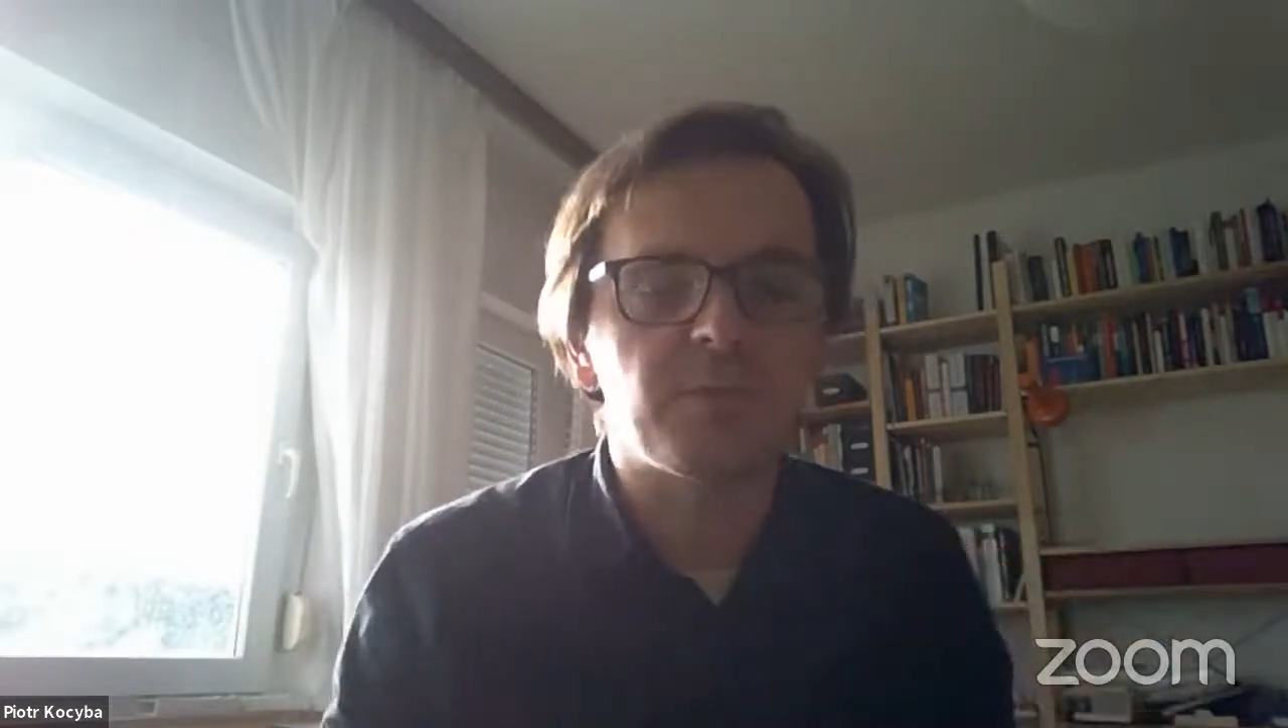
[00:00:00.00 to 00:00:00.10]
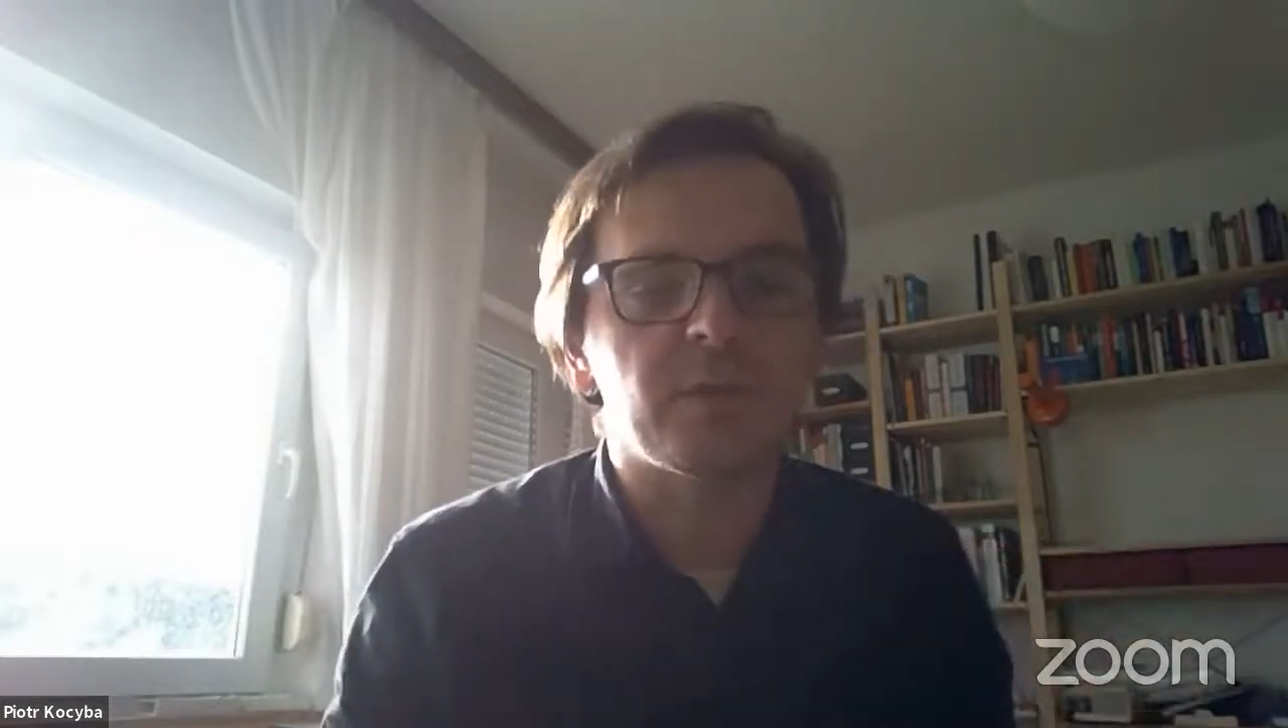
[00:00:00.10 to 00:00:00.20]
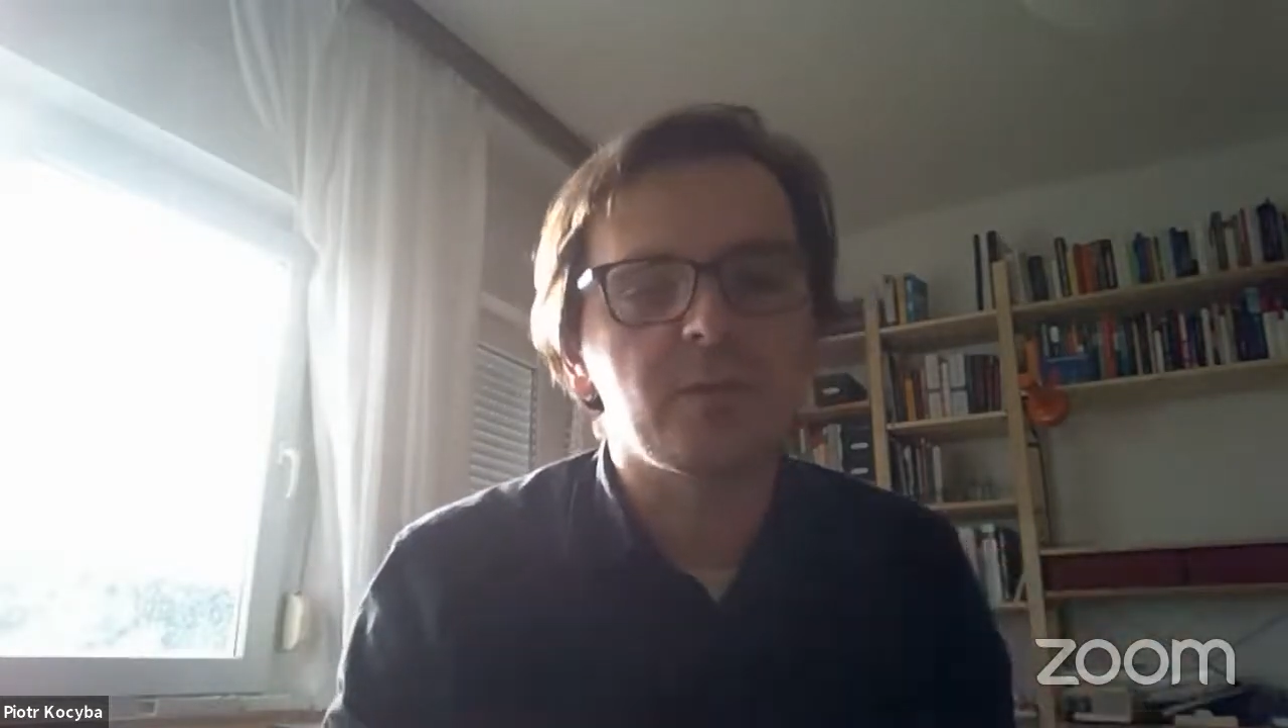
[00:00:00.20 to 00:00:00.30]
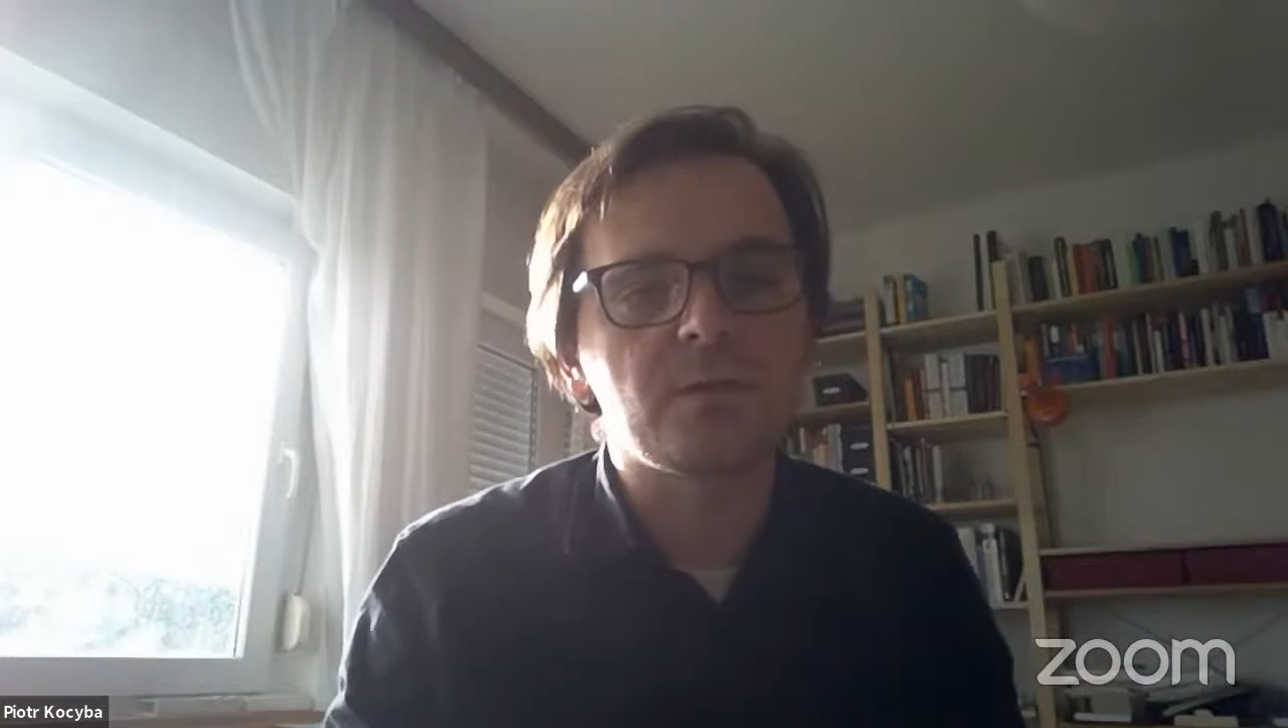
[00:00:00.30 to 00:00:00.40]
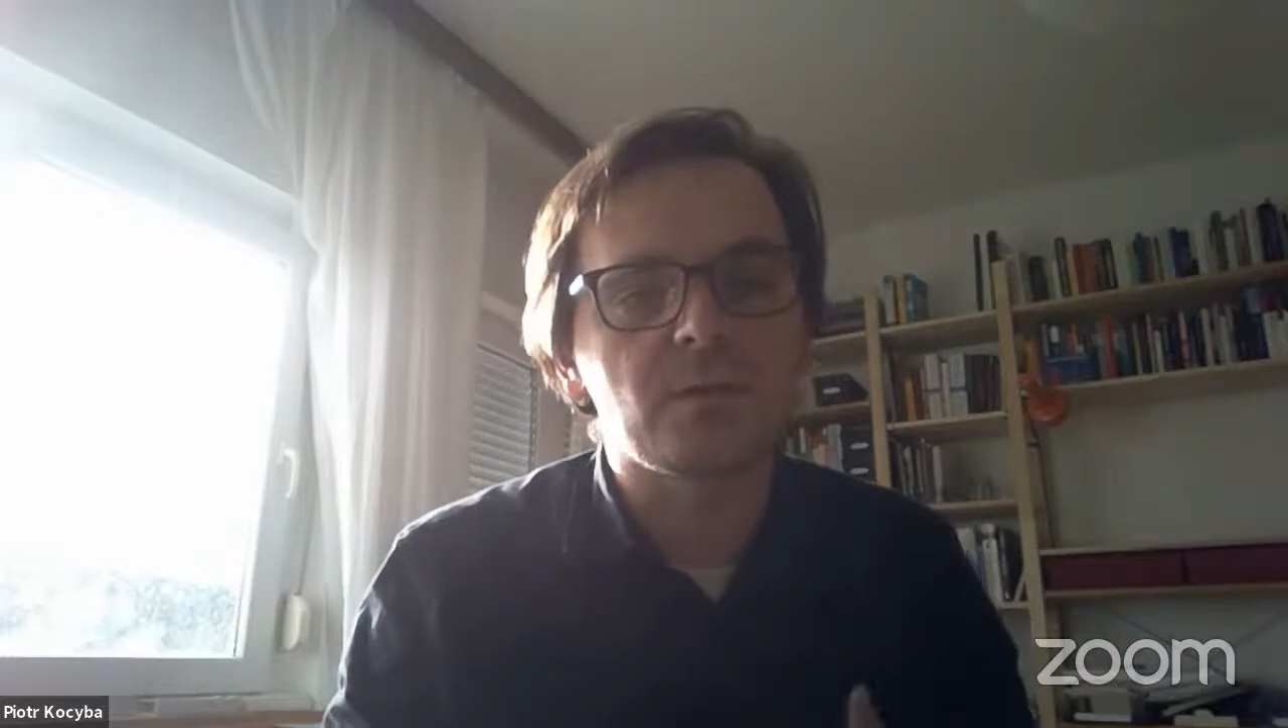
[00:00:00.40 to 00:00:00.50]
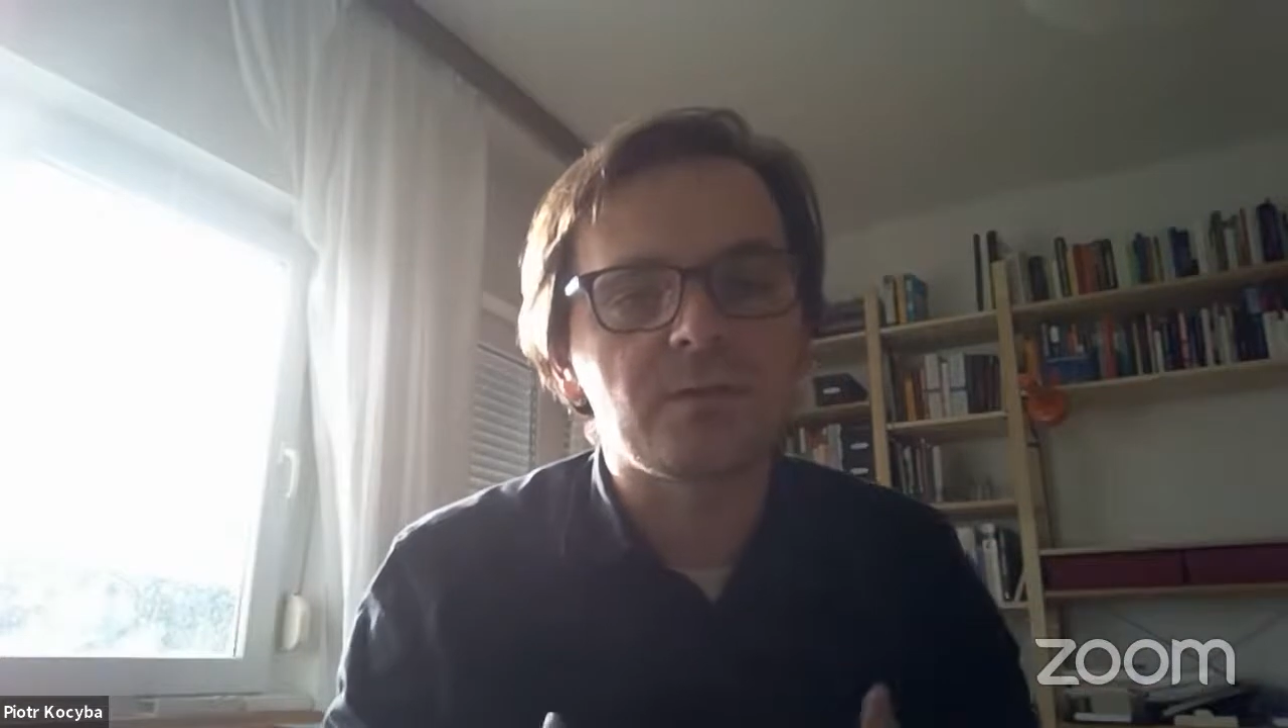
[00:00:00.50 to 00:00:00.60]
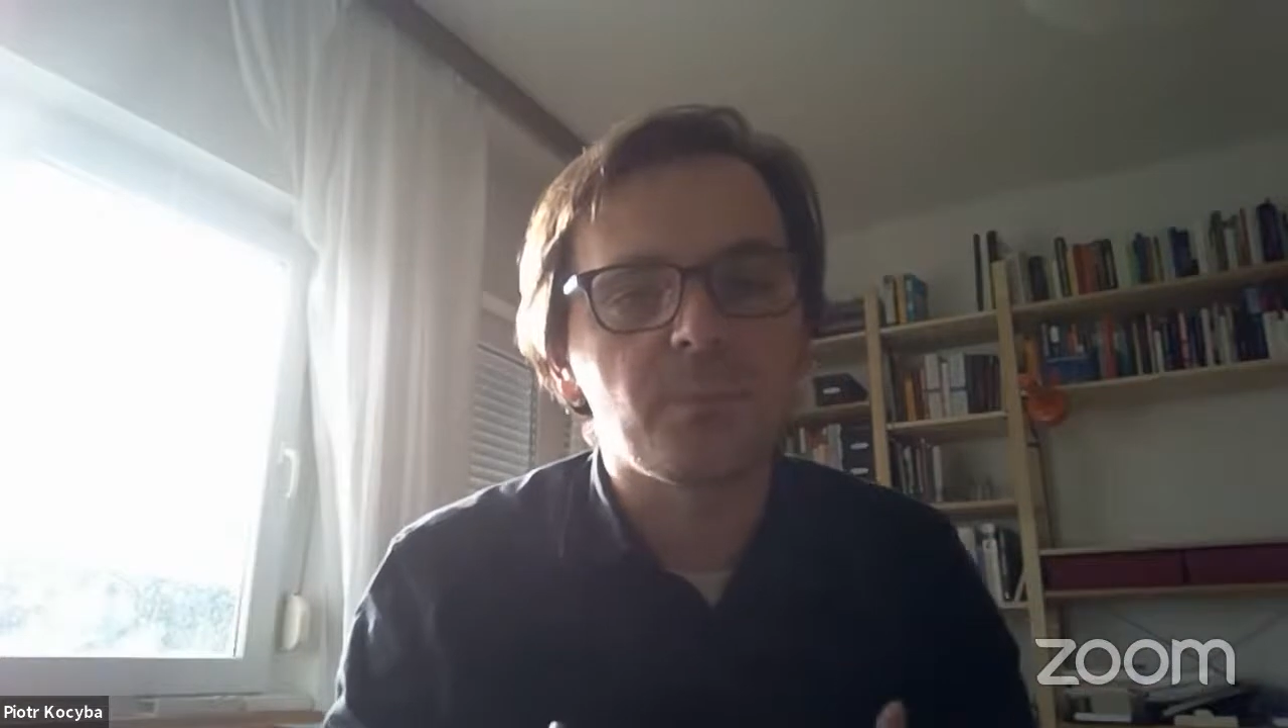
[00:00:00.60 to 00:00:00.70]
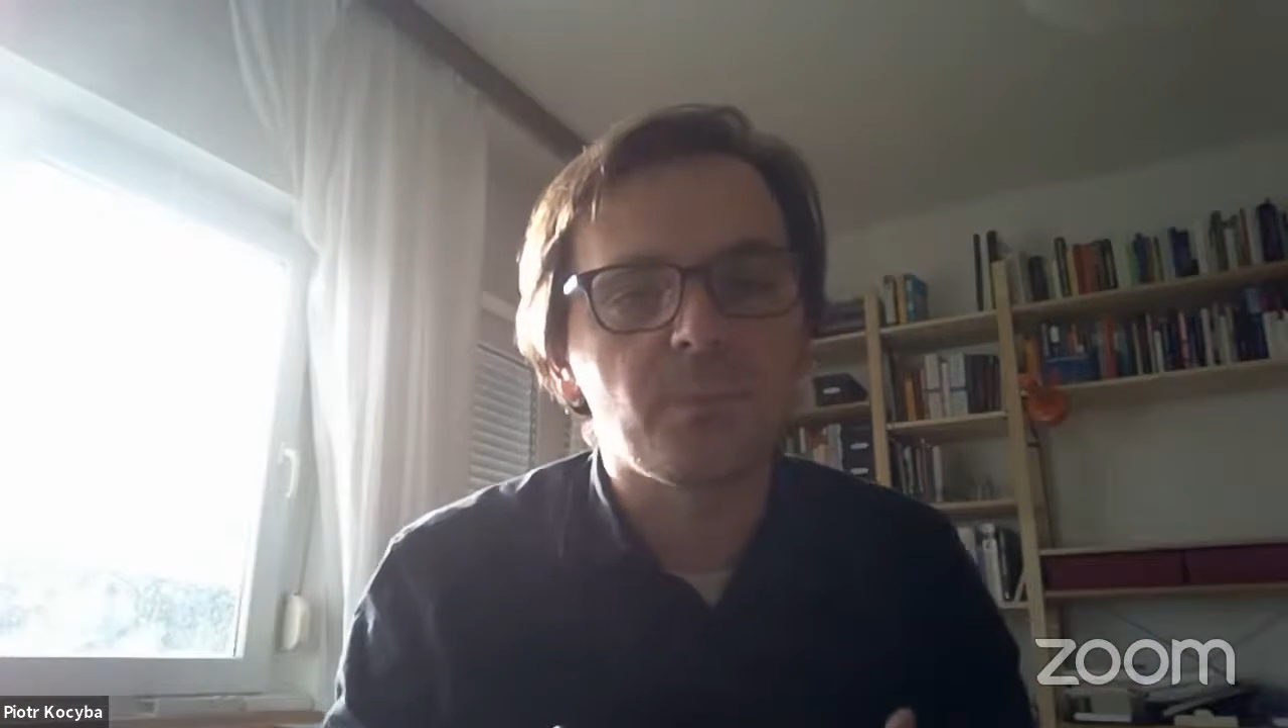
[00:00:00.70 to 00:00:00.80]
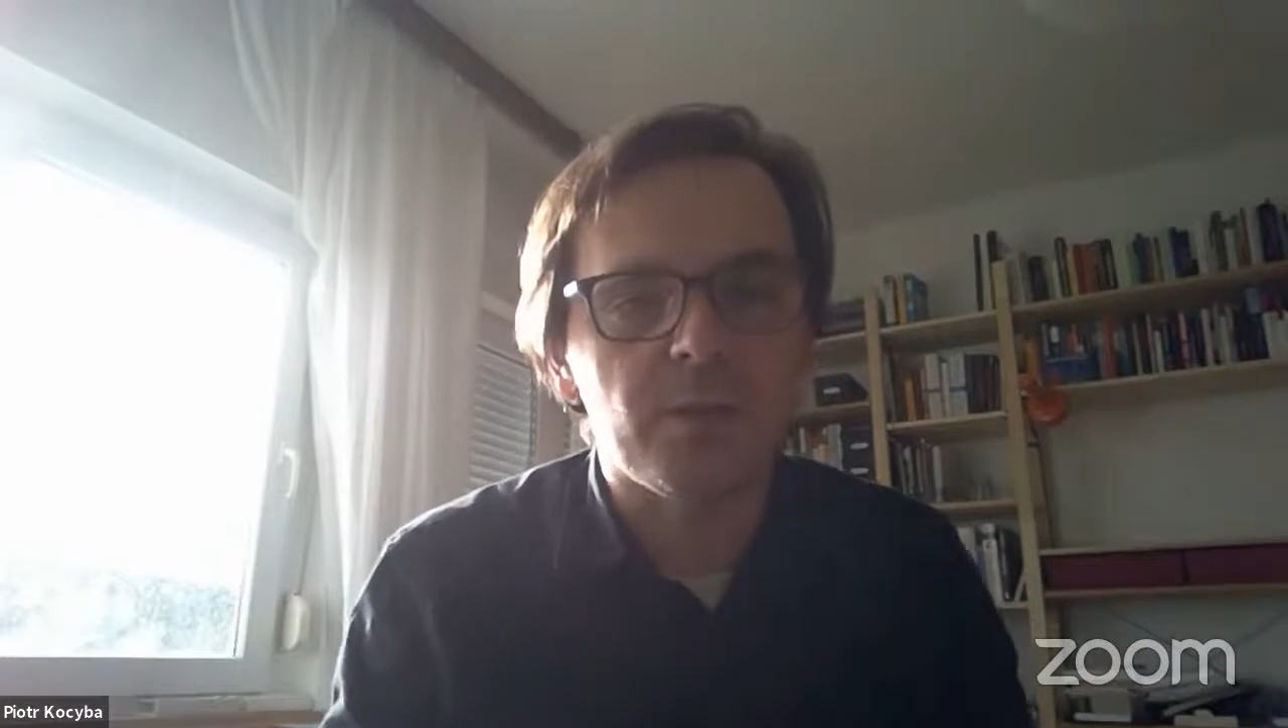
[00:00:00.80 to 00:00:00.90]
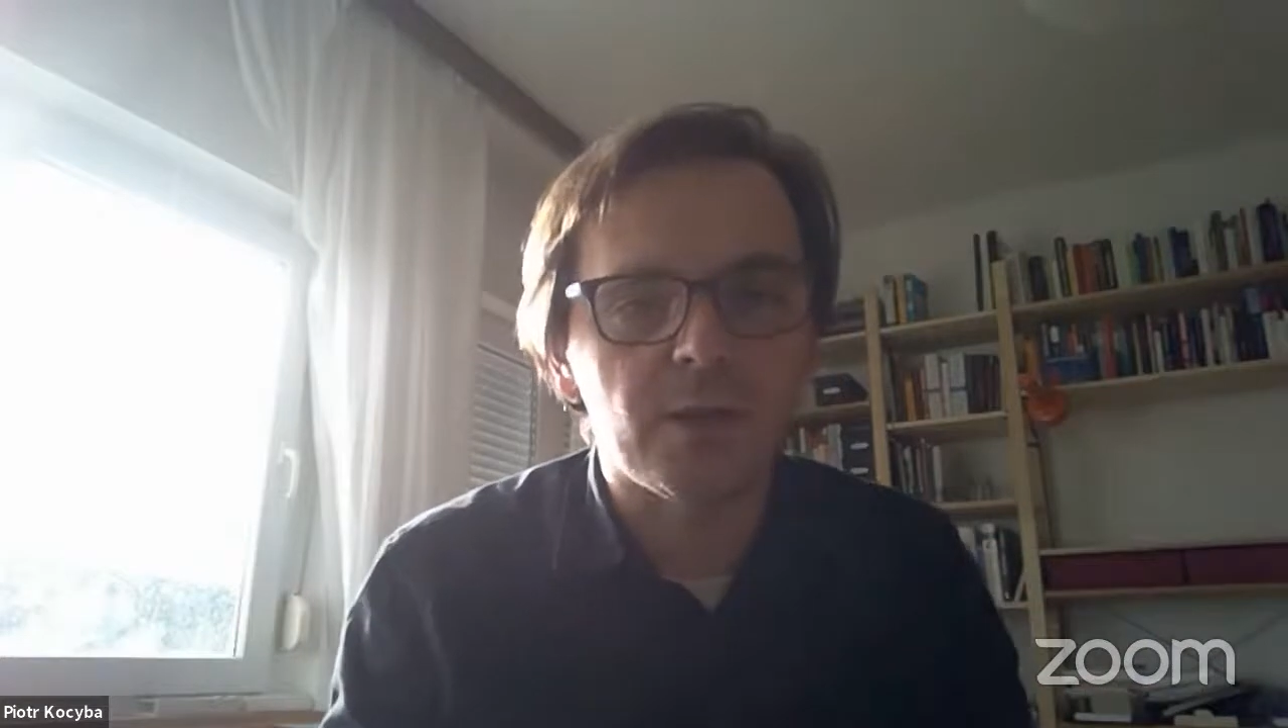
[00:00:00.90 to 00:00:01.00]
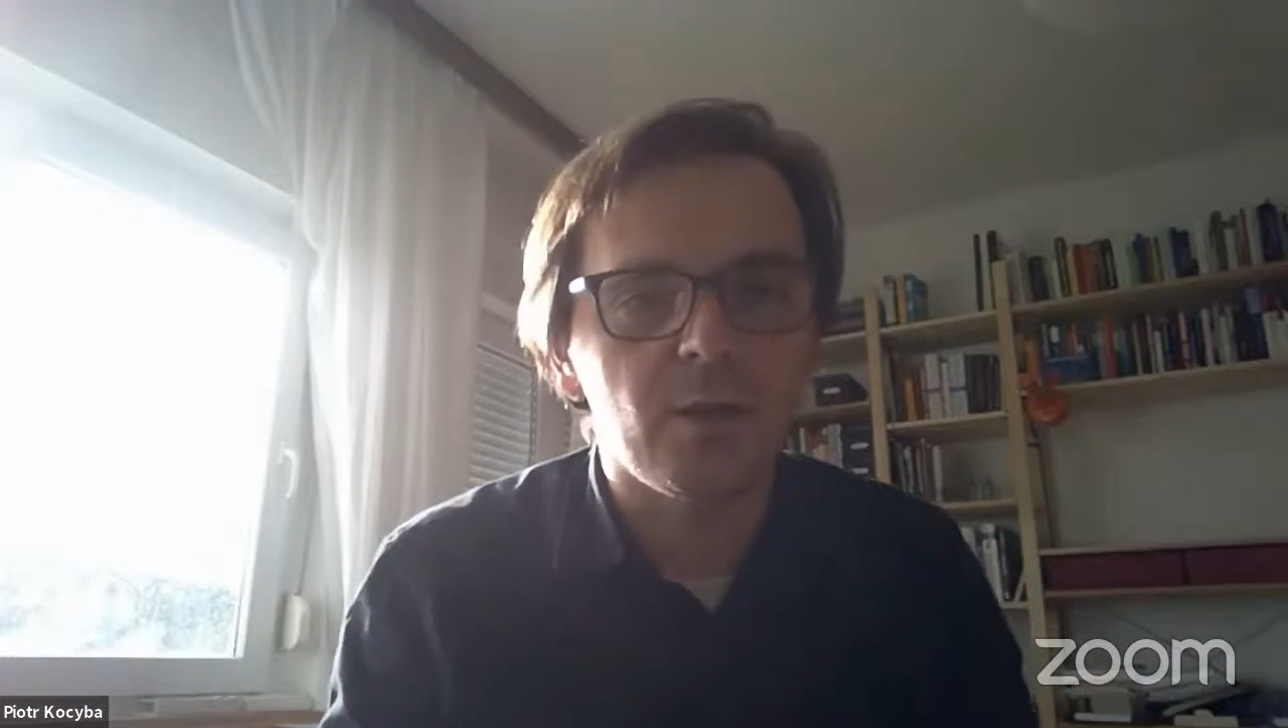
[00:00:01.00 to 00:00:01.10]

but also spread